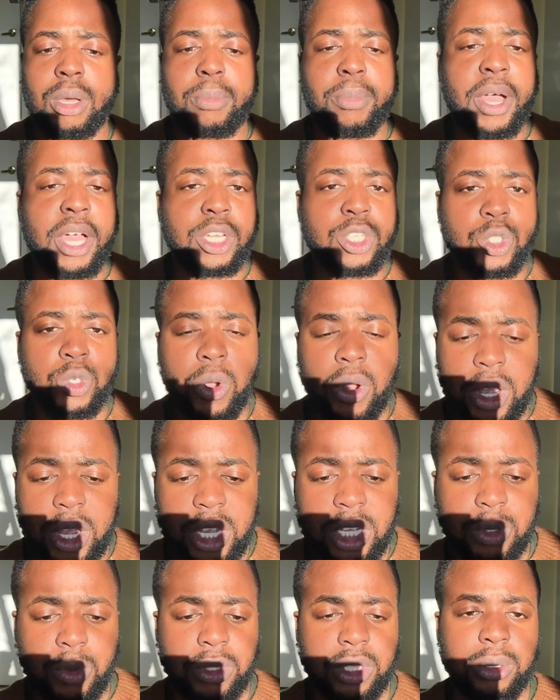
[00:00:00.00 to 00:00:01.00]
by
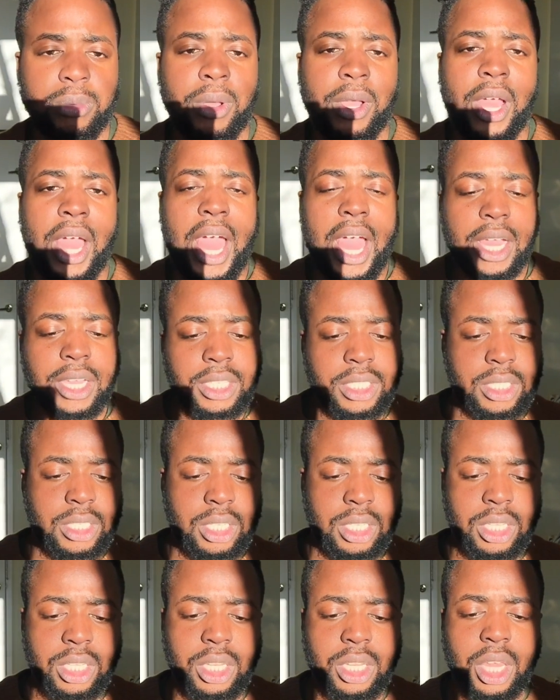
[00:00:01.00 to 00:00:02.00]
choice? Was it by
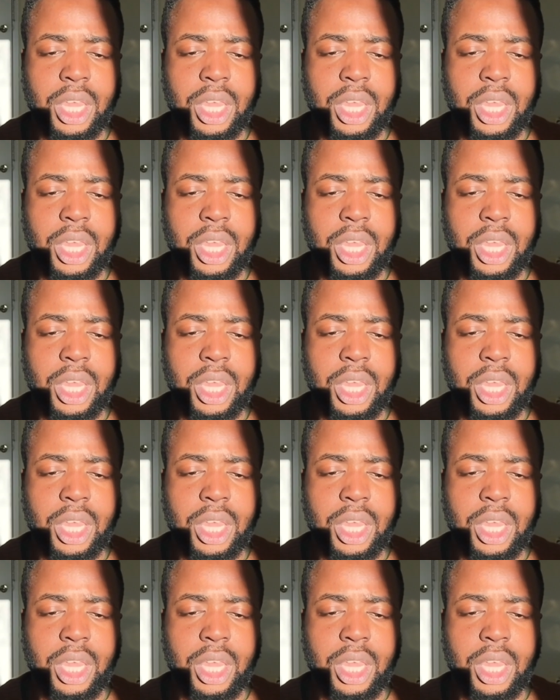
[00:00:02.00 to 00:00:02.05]
accident?